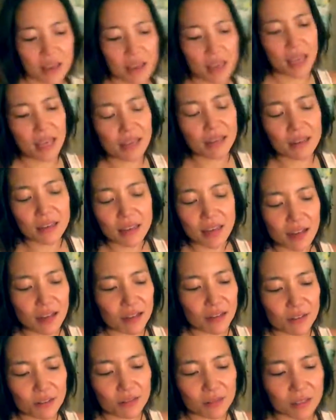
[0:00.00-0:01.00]
and
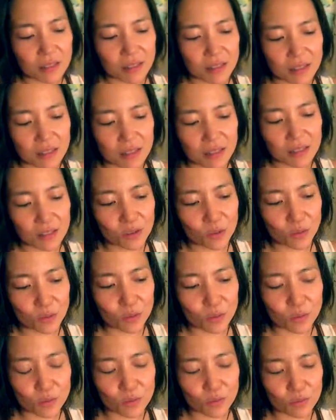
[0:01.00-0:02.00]
yeah, and
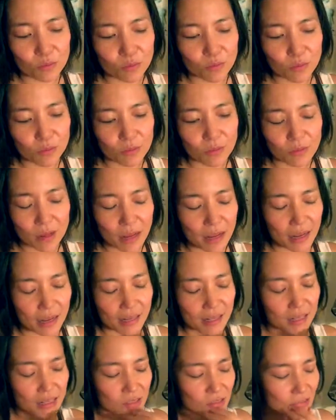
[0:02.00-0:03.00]
so I
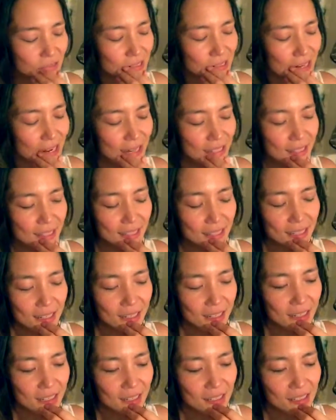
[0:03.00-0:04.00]
just got
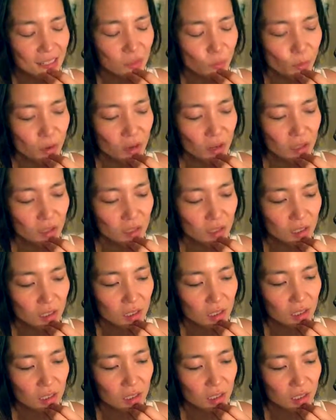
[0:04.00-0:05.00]
that it's about
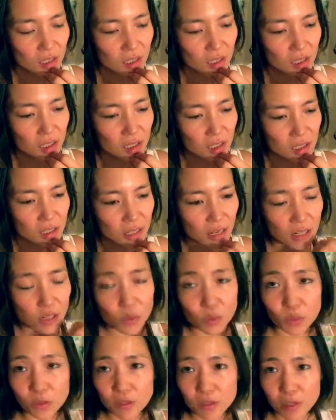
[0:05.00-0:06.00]

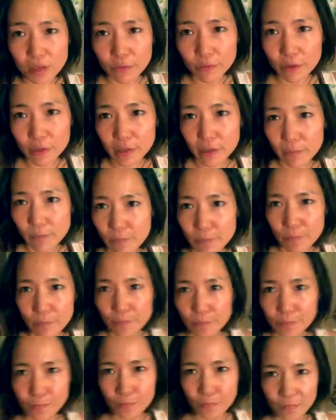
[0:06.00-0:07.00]
sexual slavery.
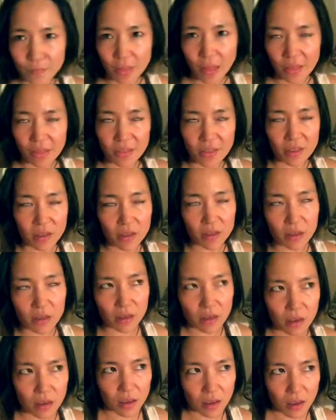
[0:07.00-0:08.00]
I think,
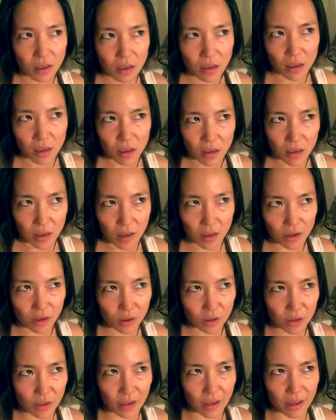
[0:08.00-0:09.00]
I
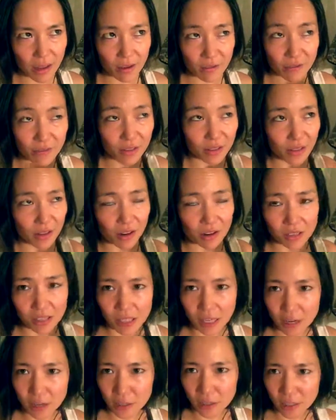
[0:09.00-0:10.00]
know that I feel like all
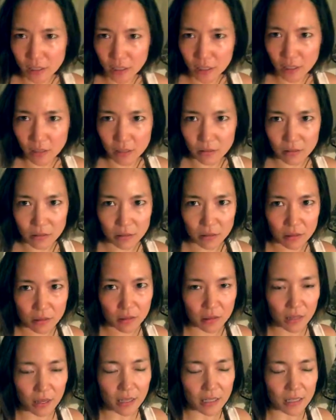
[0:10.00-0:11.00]
scarcity,
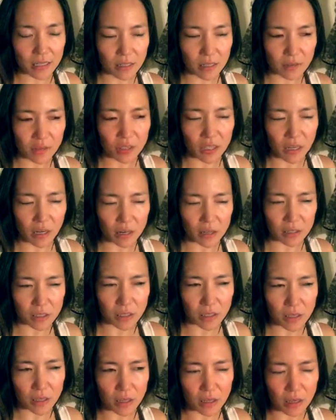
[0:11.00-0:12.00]
the idea of
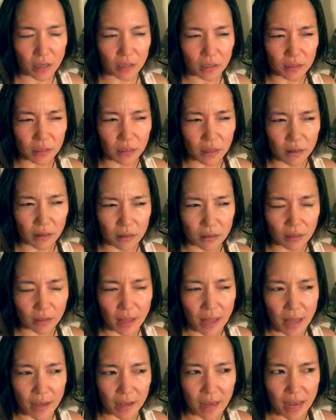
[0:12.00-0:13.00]
scarcity and our
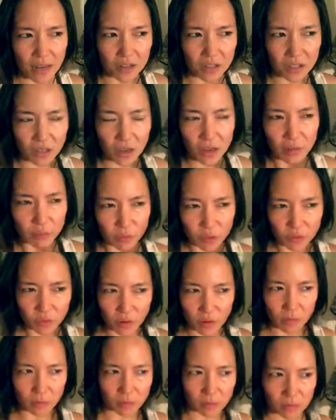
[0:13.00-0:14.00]
lack actually comes
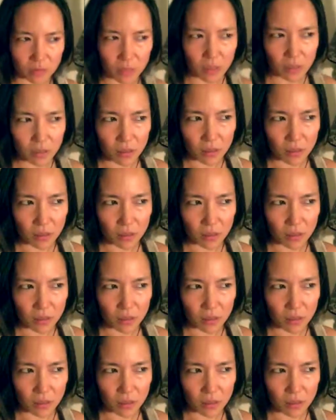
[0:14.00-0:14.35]
from